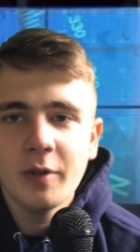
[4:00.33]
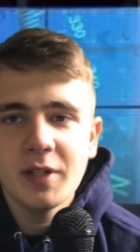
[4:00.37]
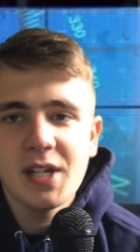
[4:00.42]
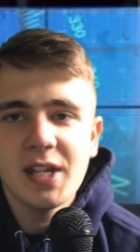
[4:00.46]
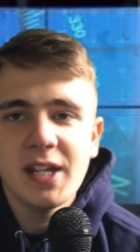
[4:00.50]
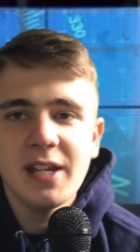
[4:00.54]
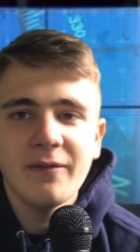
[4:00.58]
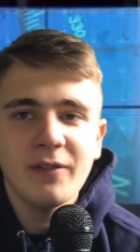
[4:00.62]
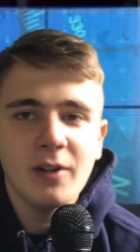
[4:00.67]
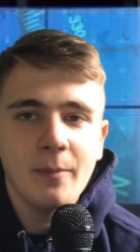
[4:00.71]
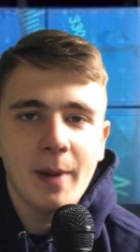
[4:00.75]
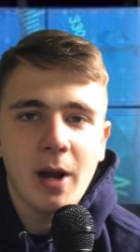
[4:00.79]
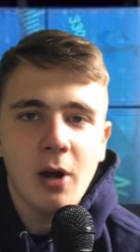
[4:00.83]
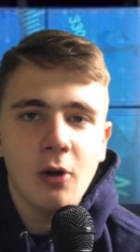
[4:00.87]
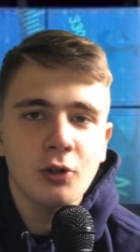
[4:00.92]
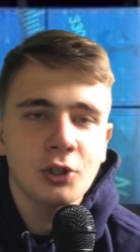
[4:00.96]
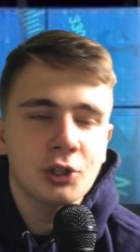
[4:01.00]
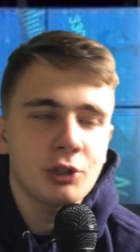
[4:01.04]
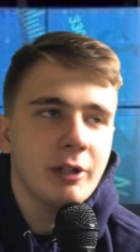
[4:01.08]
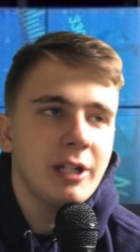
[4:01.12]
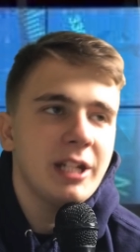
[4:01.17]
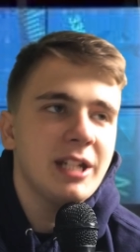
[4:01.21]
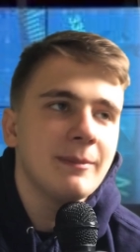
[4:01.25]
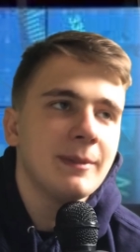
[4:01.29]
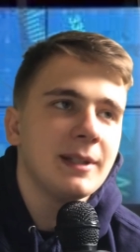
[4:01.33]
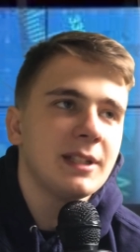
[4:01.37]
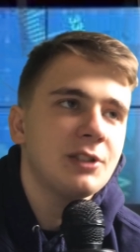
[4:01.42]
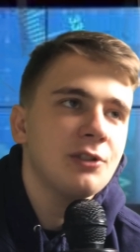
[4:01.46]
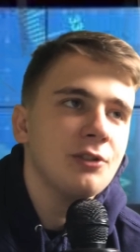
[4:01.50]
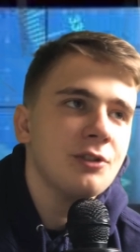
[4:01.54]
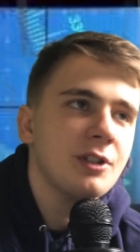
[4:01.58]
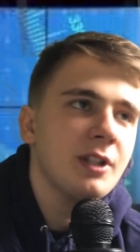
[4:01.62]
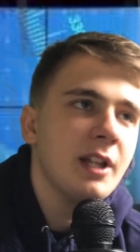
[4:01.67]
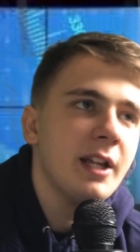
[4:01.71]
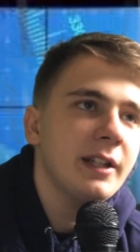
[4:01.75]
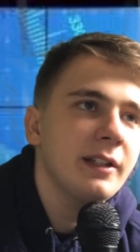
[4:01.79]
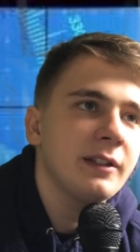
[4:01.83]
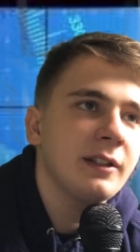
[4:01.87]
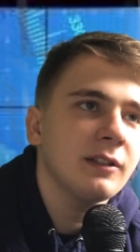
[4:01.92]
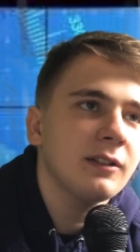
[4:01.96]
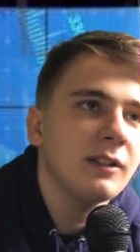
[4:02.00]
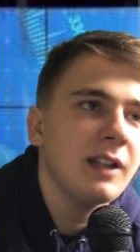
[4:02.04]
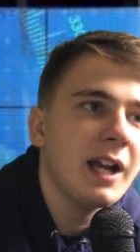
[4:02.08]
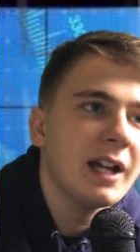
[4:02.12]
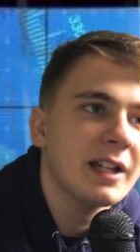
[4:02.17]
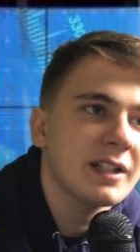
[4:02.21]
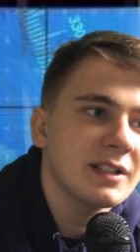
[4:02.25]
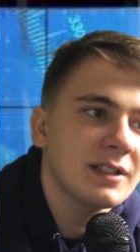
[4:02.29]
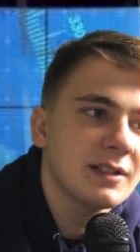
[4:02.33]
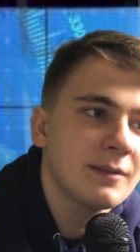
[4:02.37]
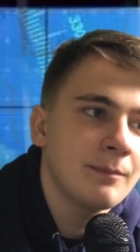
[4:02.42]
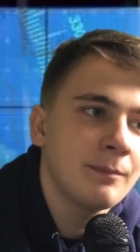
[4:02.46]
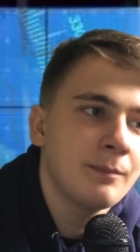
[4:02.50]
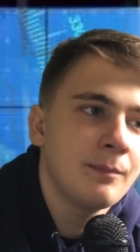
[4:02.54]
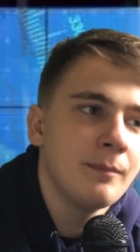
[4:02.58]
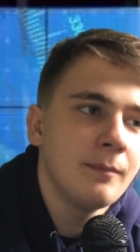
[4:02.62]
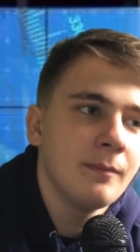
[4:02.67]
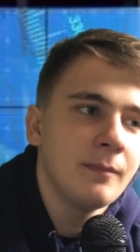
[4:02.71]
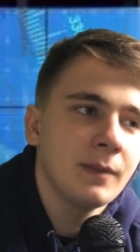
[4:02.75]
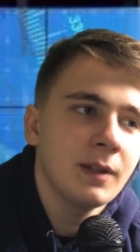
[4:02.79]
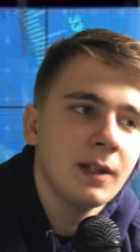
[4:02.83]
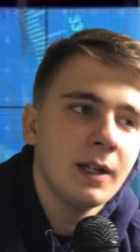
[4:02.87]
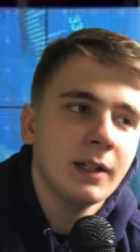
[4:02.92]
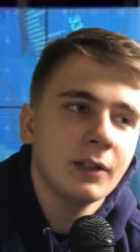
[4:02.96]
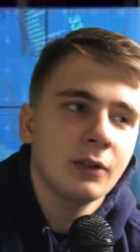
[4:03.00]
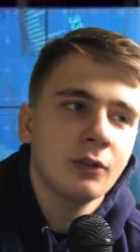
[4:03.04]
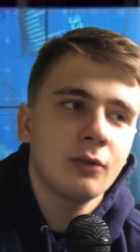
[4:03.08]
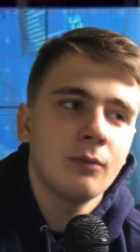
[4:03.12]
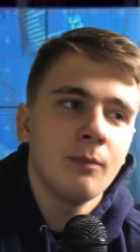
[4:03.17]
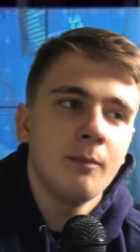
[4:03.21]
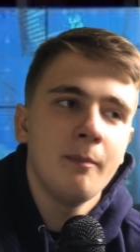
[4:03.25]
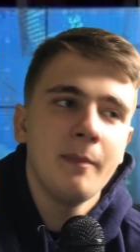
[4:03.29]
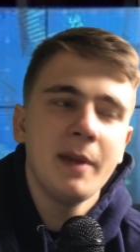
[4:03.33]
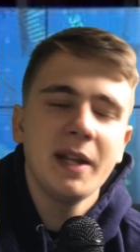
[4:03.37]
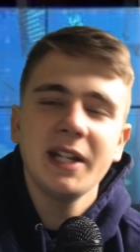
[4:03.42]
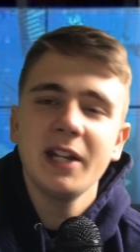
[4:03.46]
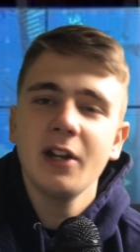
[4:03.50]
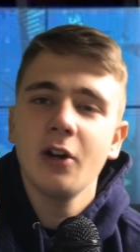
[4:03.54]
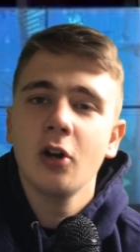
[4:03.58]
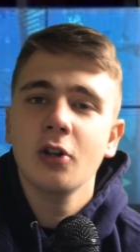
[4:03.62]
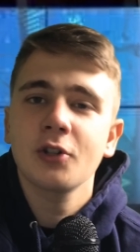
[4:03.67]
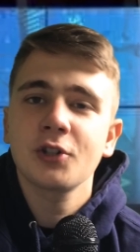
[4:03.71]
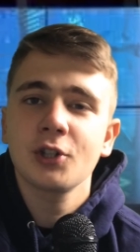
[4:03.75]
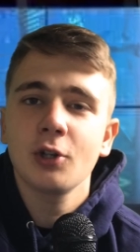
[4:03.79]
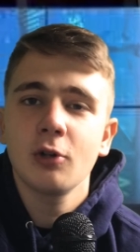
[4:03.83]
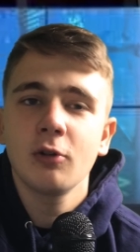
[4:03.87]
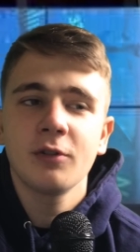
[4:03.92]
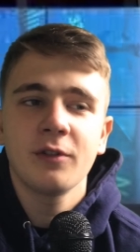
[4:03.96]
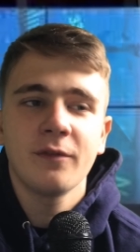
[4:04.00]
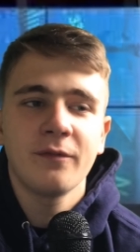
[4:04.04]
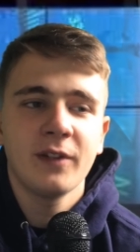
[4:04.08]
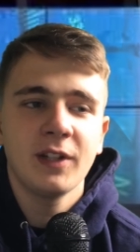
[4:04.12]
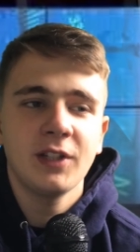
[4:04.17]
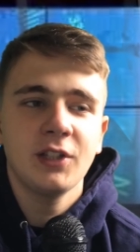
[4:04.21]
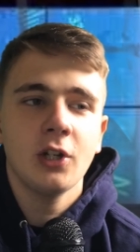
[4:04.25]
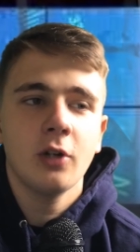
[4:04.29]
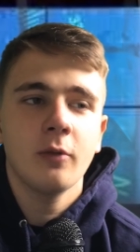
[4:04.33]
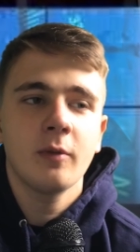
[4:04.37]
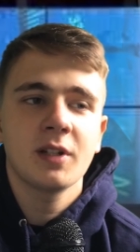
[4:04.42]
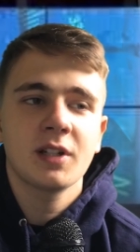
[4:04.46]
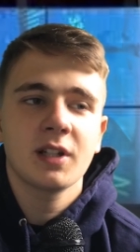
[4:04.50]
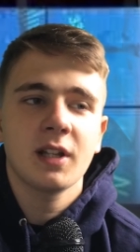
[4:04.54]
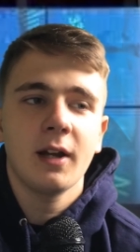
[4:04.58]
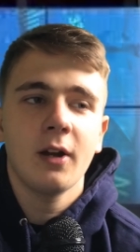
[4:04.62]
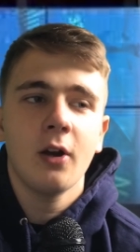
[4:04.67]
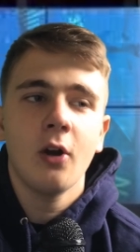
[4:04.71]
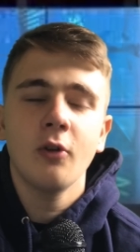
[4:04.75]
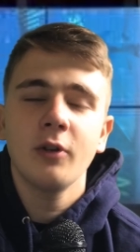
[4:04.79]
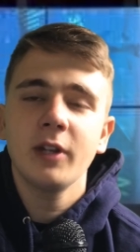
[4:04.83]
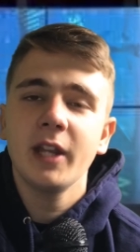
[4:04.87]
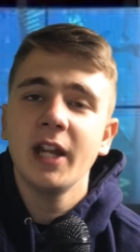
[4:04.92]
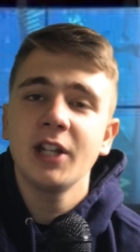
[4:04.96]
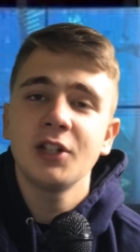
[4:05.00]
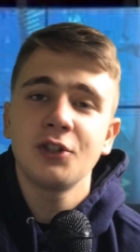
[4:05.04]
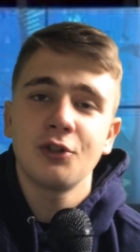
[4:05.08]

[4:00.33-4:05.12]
isn't even about Dream, it's just like the last like minute or so of the video is like, oh yeah,